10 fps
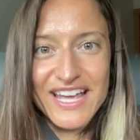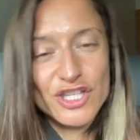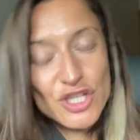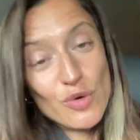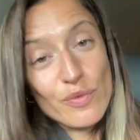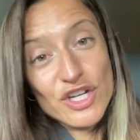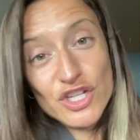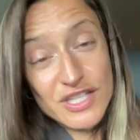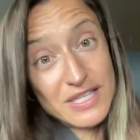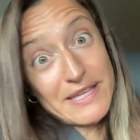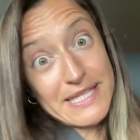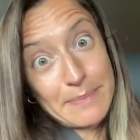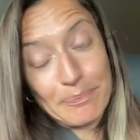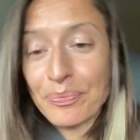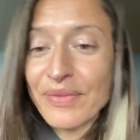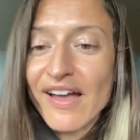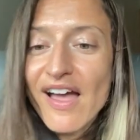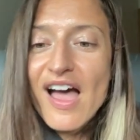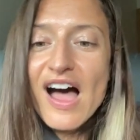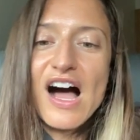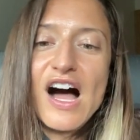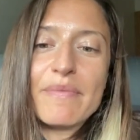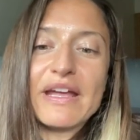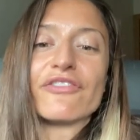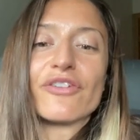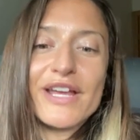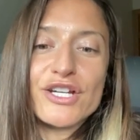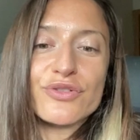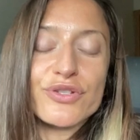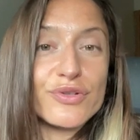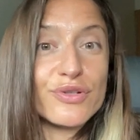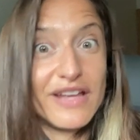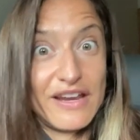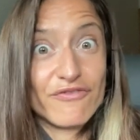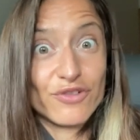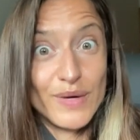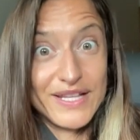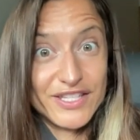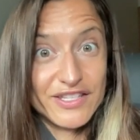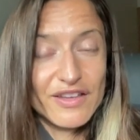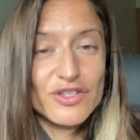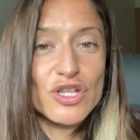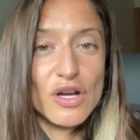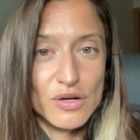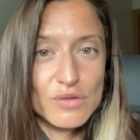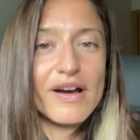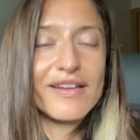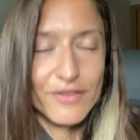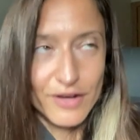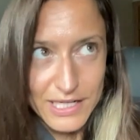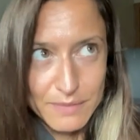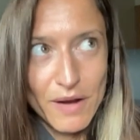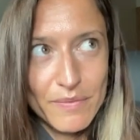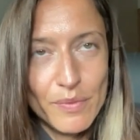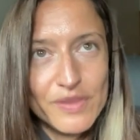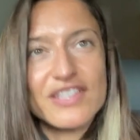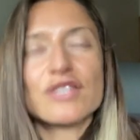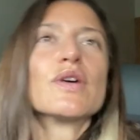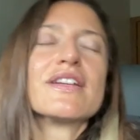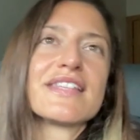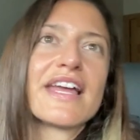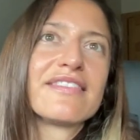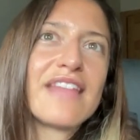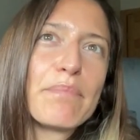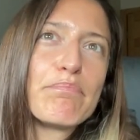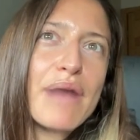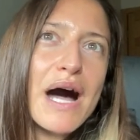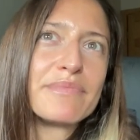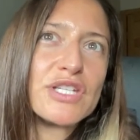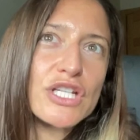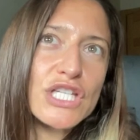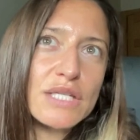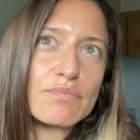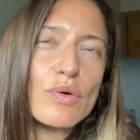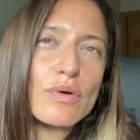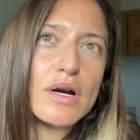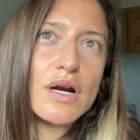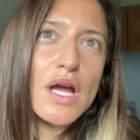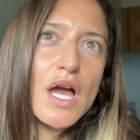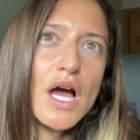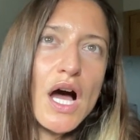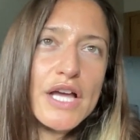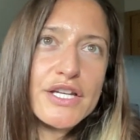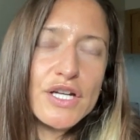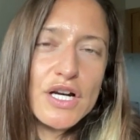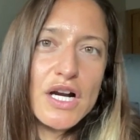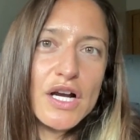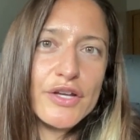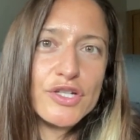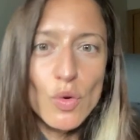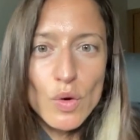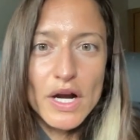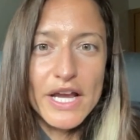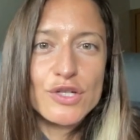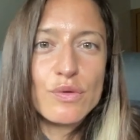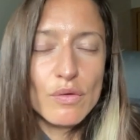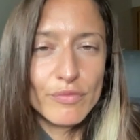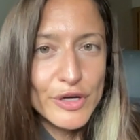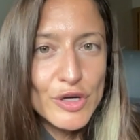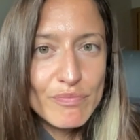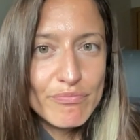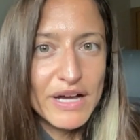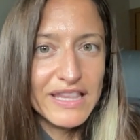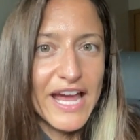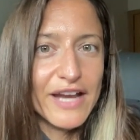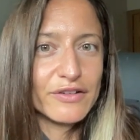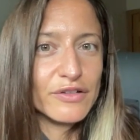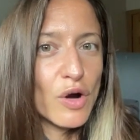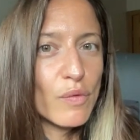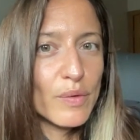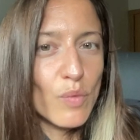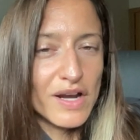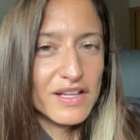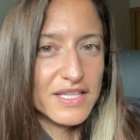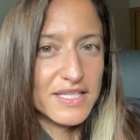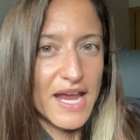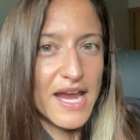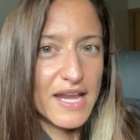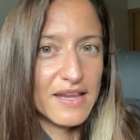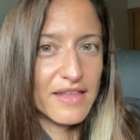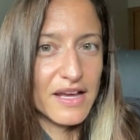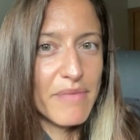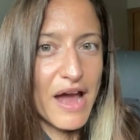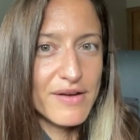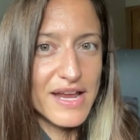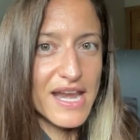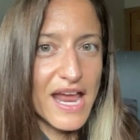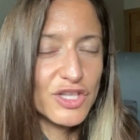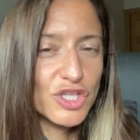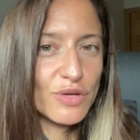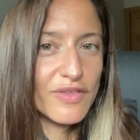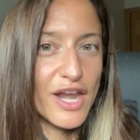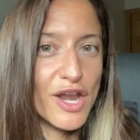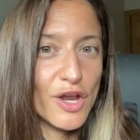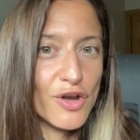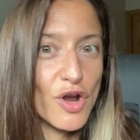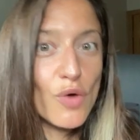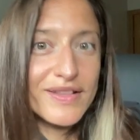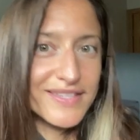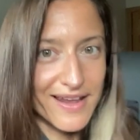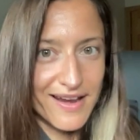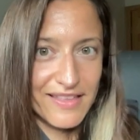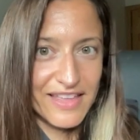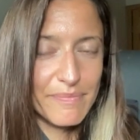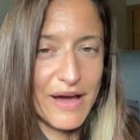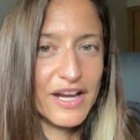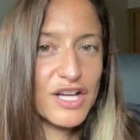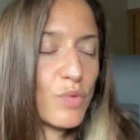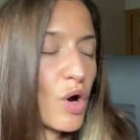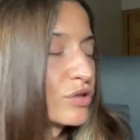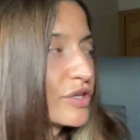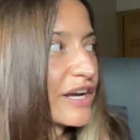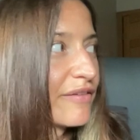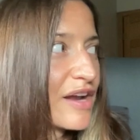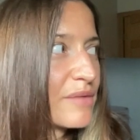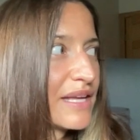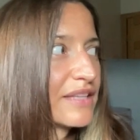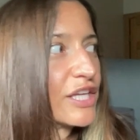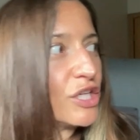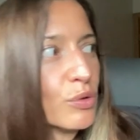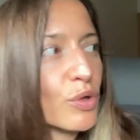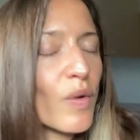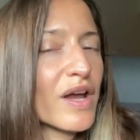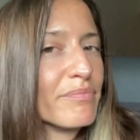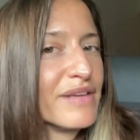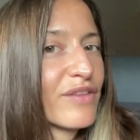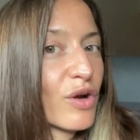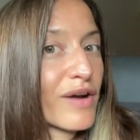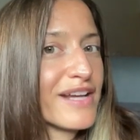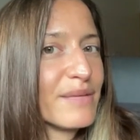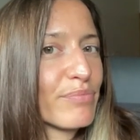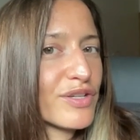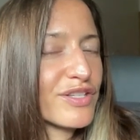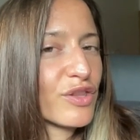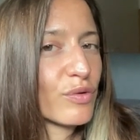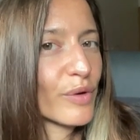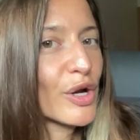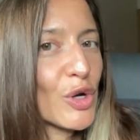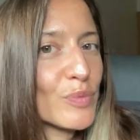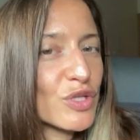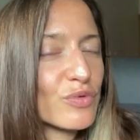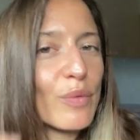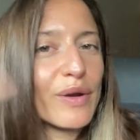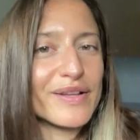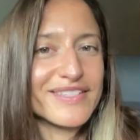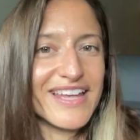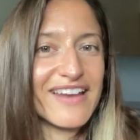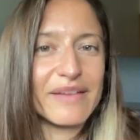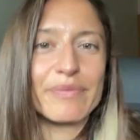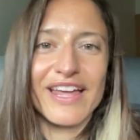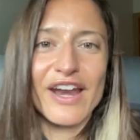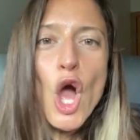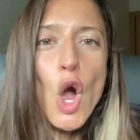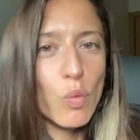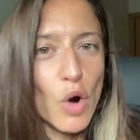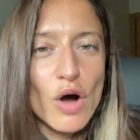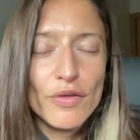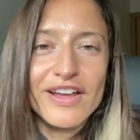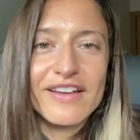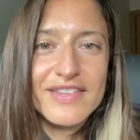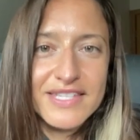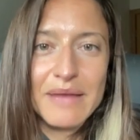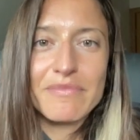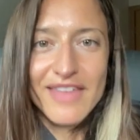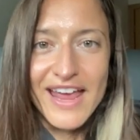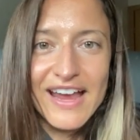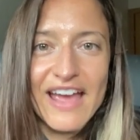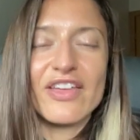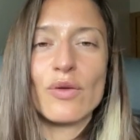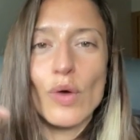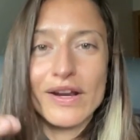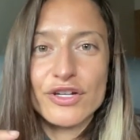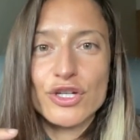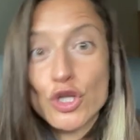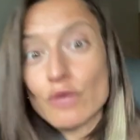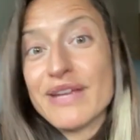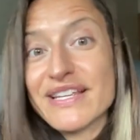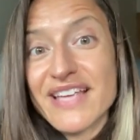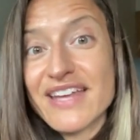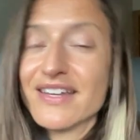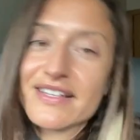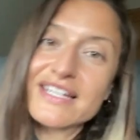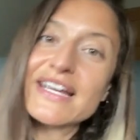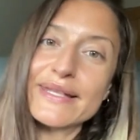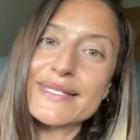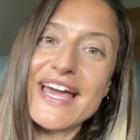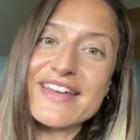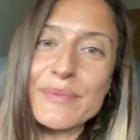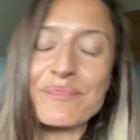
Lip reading: And so we just dismiss it. Informational social influence. So another experiment with this one is like they pumped smoke under a door into a room, but like no one wanted to say anything about it. And so then no one said anything about it because we're all looking around and being like, you don't want to be the crazy person in the room. So nobody wants to say anything, but then we're all thinking the same thing. And then what should be said doesn't get said.